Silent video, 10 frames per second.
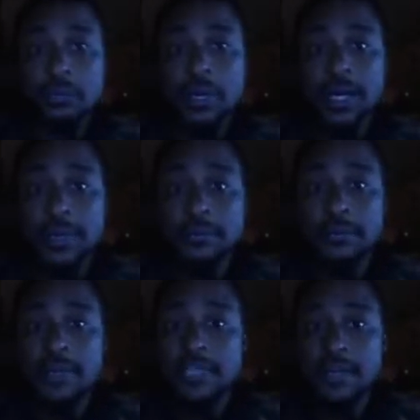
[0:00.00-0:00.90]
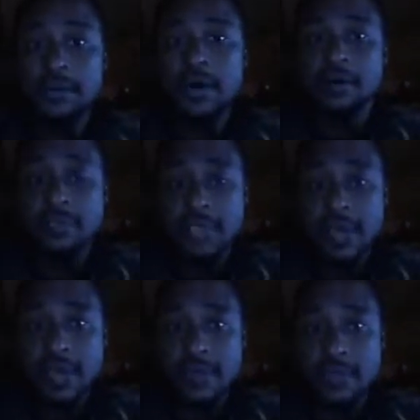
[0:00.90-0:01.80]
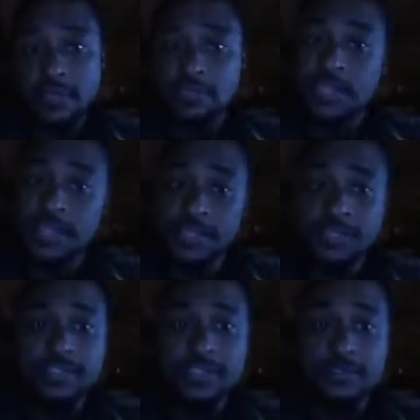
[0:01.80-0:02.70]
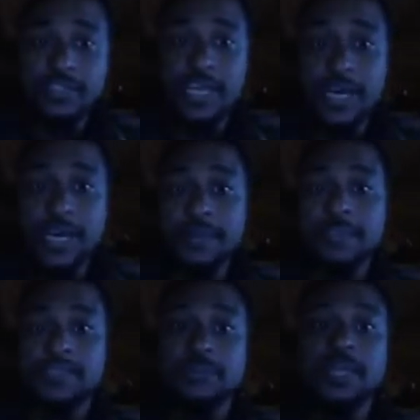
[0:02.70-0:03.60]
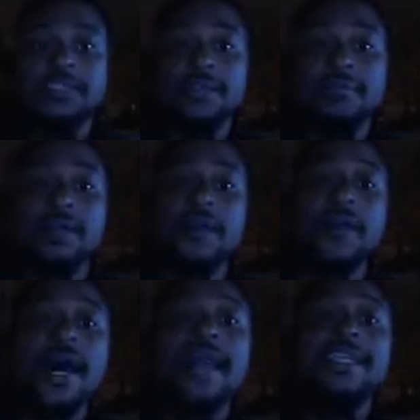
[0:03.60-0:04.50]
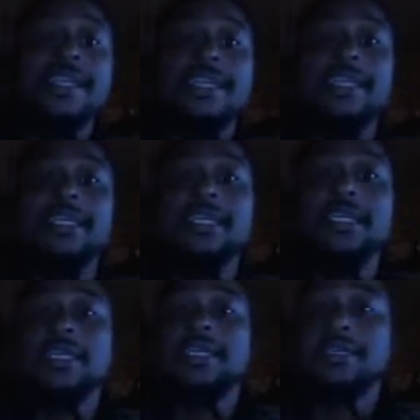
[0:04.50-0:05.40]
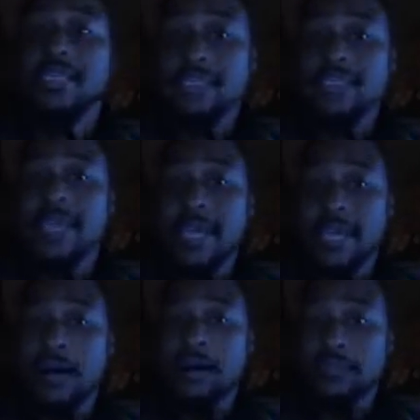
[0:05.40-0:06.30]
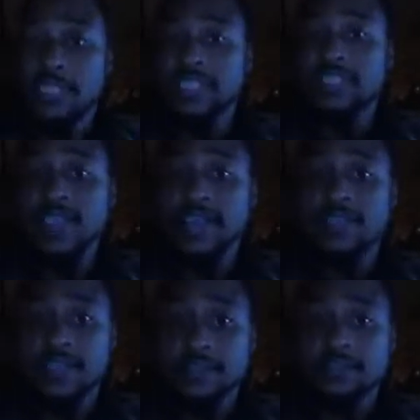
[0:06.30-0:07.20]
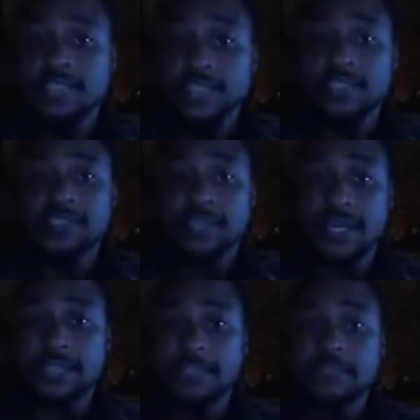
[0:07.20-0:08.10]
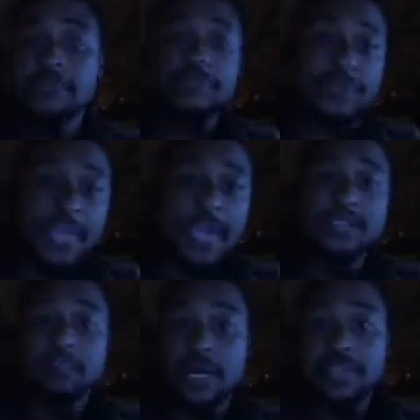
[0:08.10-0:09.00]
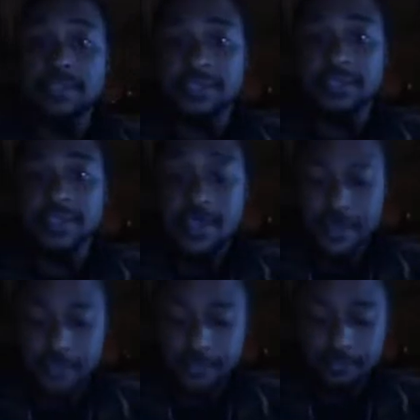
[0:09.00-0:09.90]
but we get them all the time. And you take that to your job and you let them know, I need this day off, these days off, such and such, next month at this time,